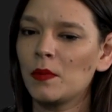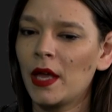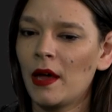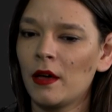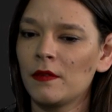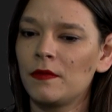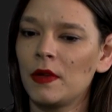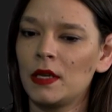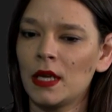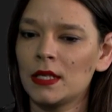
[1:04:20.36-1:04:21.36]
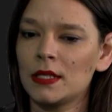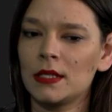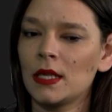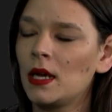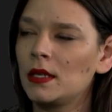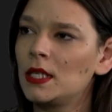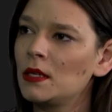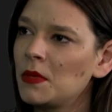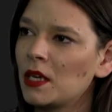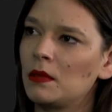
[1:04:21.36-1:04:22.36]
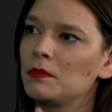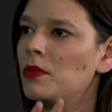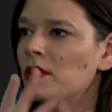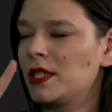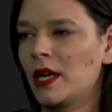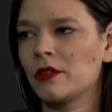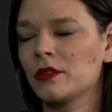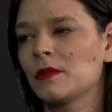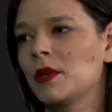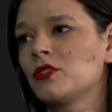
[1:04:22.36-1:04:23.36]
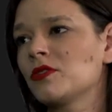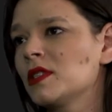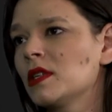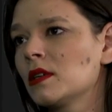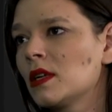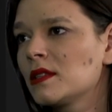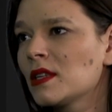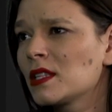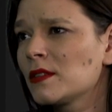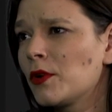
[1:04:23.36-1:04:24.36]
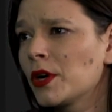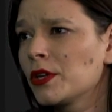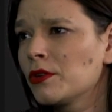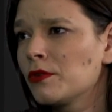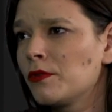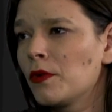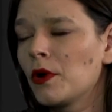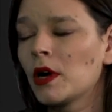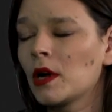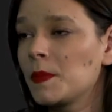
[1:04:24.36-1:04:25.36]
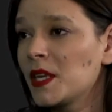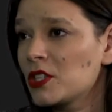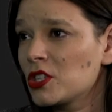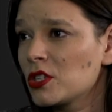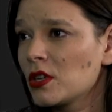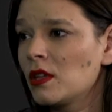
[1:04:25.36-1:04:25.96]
We have a nice team that can pull together some interesting insights for you for a pitch,